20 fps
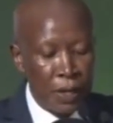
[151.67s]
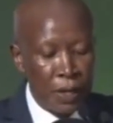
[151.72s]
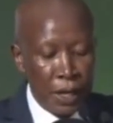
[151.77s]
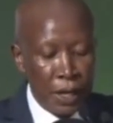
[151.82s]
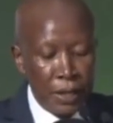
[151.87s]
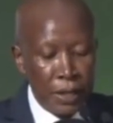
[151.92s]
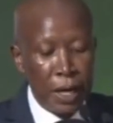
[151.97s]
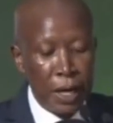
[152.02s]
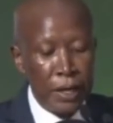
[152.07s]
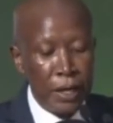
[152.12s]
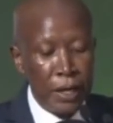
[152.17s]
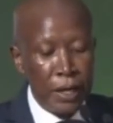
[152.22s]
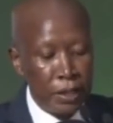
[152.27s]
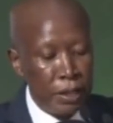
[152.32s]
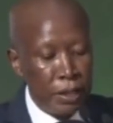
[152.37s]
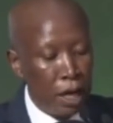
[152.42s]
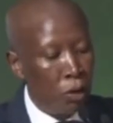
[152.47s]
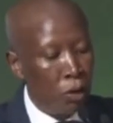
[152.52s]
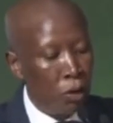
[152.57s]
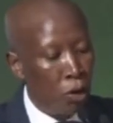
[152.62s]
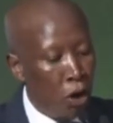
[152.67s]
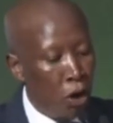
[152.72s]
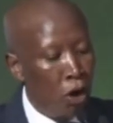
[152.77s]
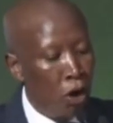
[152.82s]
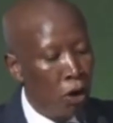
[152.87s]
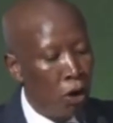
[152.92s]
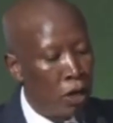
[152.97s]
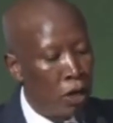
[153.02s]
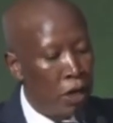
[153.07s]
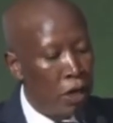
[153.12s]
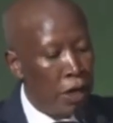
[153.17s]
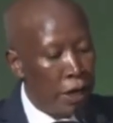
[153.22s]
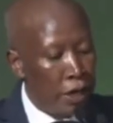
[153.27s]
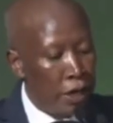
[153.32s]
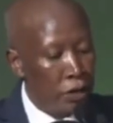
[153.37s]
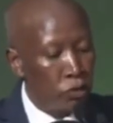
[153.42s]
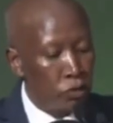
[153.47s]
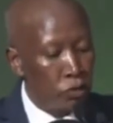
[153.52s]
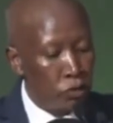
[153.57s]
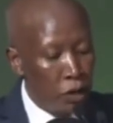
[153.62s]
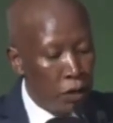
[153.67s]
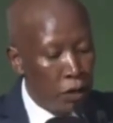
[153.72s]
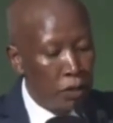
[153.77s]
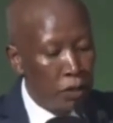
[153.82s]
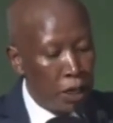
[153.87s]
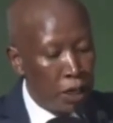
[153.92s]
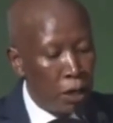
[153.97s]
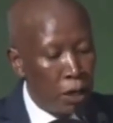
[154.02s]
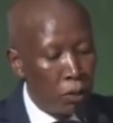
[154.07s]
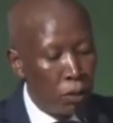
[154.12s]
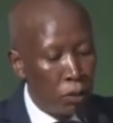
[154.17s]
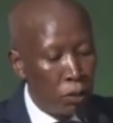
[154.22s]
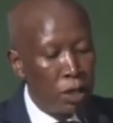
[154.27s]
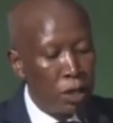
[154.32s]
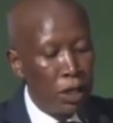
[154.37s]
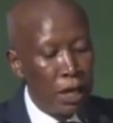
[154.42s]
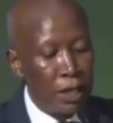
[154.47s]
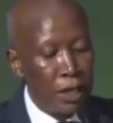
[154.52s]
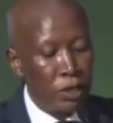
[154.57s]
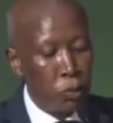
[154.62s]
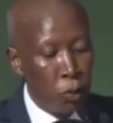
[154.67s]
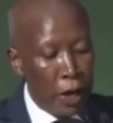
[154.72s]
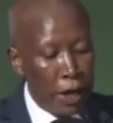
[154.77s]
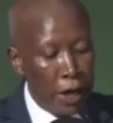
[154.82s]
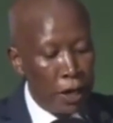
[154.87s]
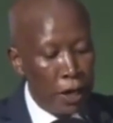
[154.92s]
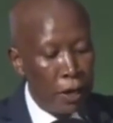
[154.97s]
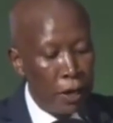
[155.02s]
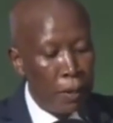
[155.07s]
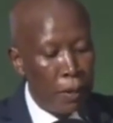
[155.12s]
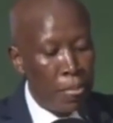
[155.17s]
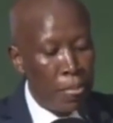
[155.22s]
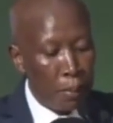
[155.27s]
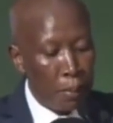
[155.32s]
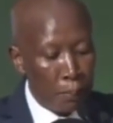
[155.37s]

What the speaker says: International law is swift and ruthless when